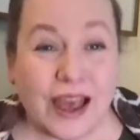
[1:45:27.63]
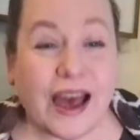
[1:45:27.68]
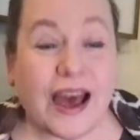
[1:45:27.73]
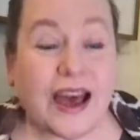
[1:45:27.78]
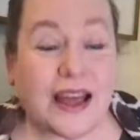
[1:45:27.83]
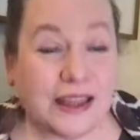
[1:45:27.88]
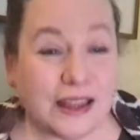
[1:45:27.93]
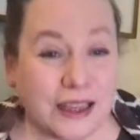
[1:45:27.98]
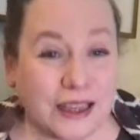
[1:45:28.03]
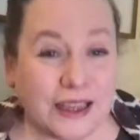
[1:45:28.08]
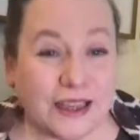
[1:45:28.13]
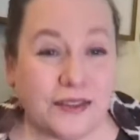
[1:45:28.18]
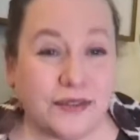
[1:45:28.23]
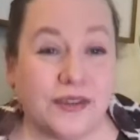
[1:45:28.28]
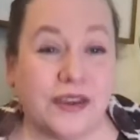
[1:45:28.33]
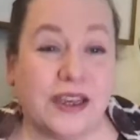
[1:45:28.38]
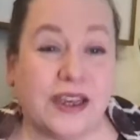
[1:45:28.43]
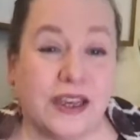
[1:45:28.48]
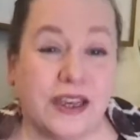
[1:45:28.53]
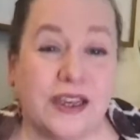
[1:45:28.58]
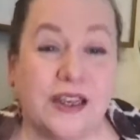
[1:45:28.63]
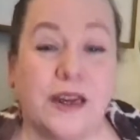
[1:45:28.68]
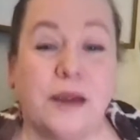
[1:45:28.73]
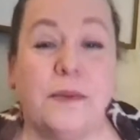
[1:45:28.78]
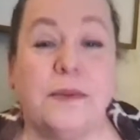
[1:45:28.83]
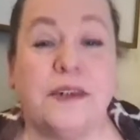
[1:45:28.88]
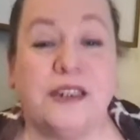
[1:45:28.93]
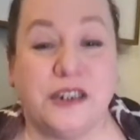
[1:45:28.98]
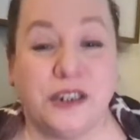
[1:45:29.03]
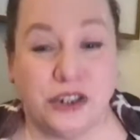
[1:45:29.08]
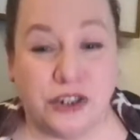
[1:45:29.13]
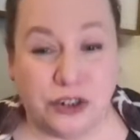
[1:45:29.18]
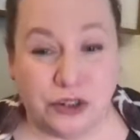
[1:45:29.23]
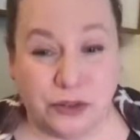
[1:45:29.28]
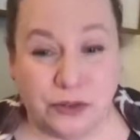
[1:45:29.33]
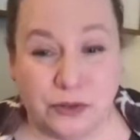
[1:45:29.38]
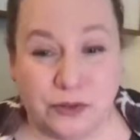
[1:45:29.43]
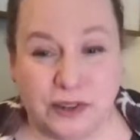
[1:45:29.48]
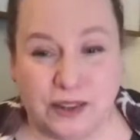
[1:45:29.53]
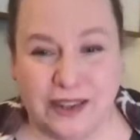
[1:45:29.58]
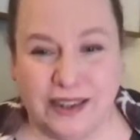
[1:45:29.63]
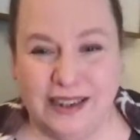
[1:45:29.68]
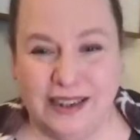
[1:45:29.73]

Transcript: I live in my tennis shoes.